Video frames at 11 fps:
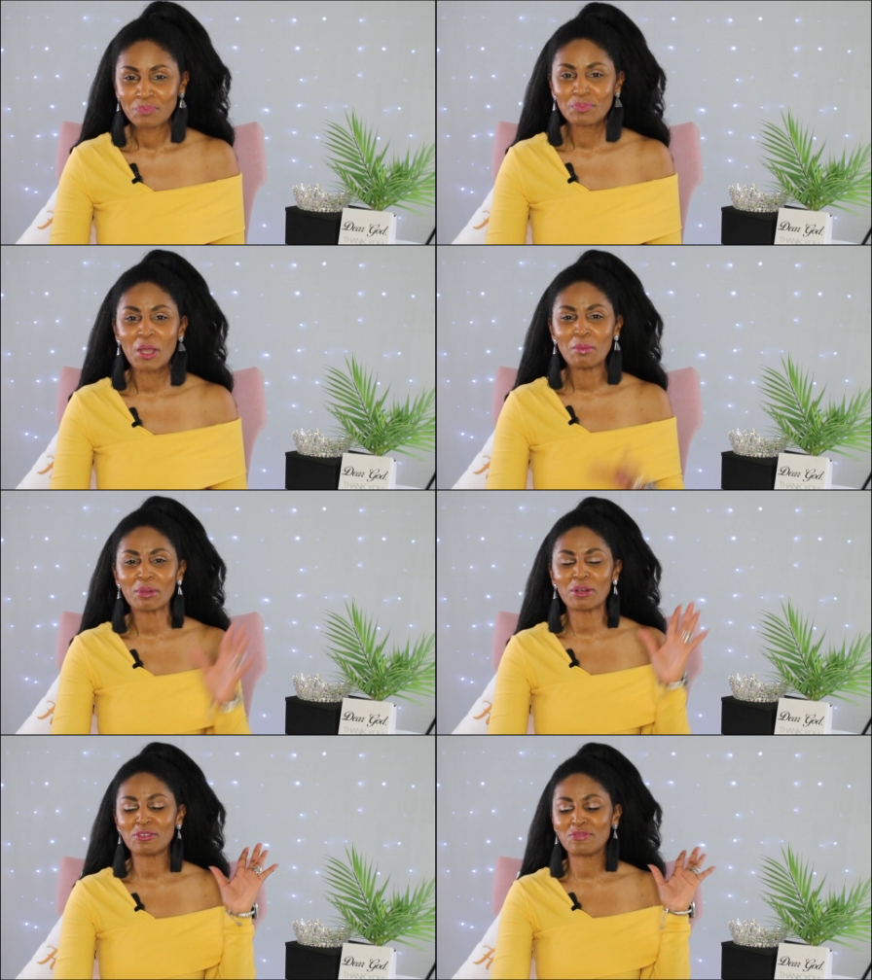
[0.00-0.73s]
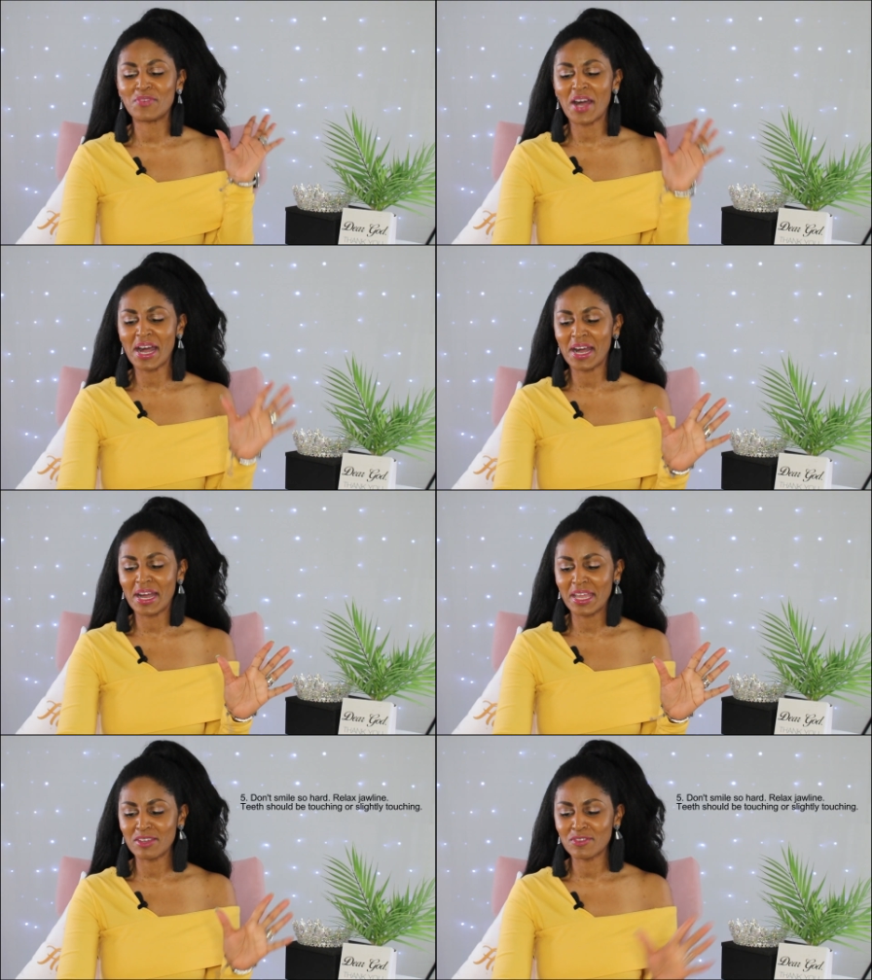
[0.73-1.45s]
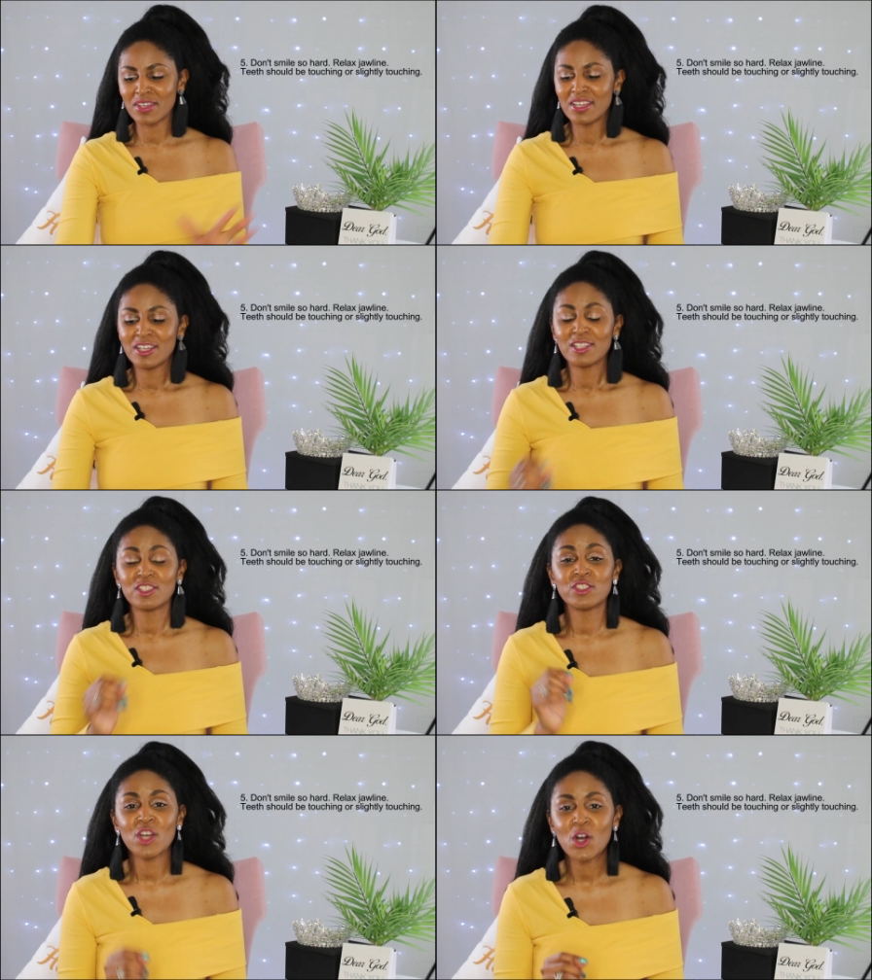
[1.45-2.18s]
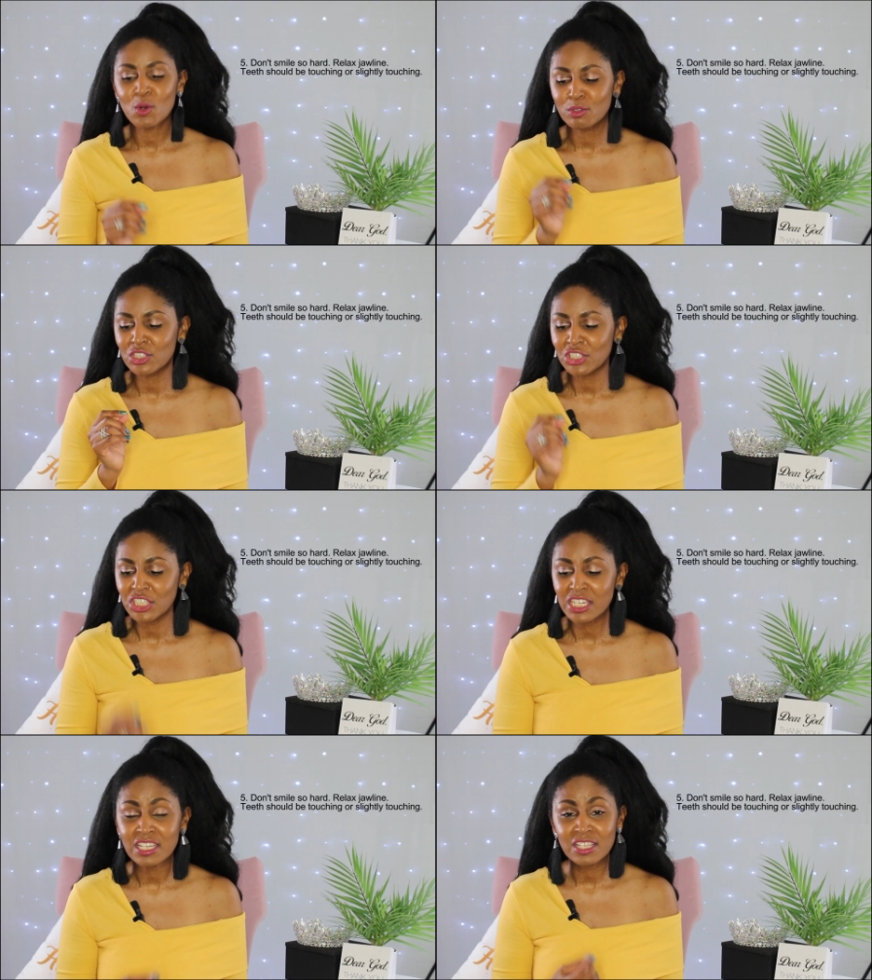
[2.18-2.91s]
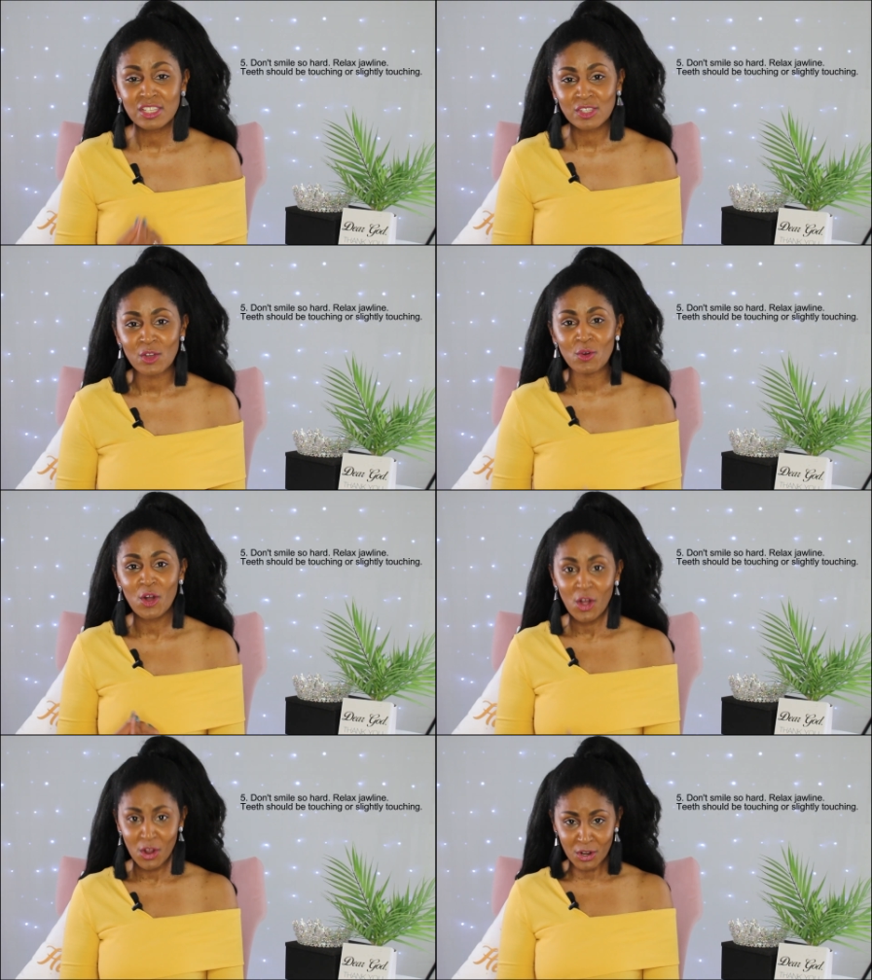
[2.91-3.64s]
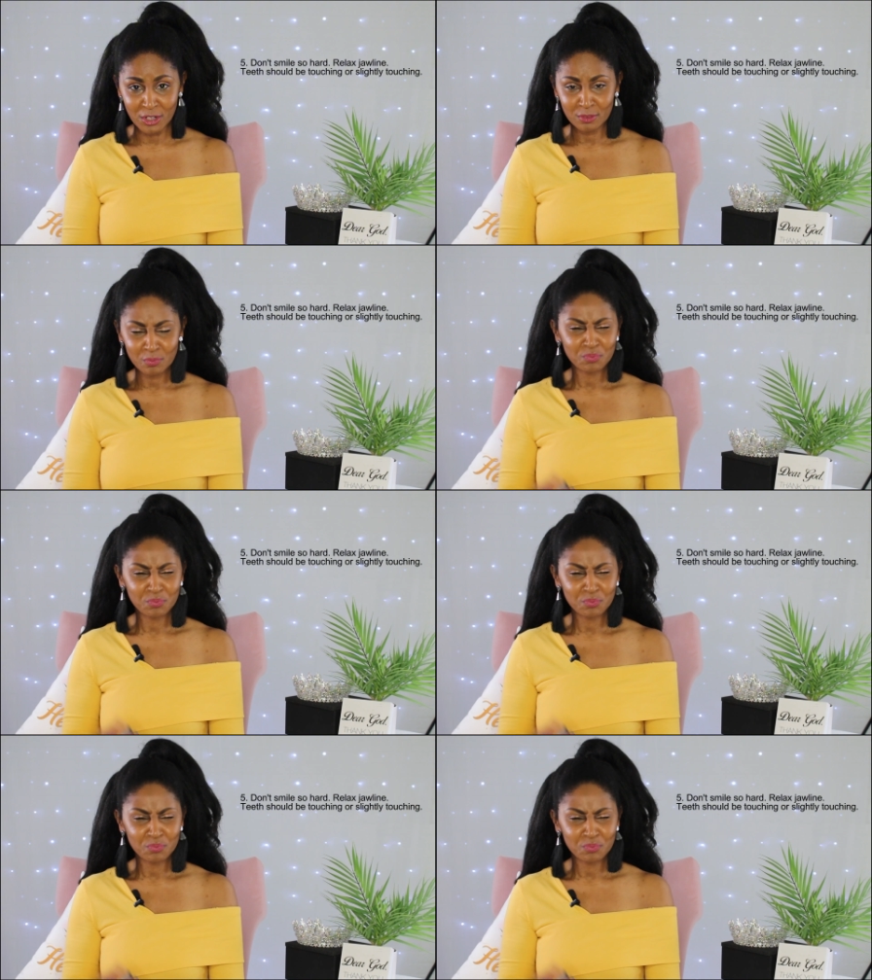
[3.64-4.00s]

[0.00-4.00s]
Number 5, don't cheese so hard.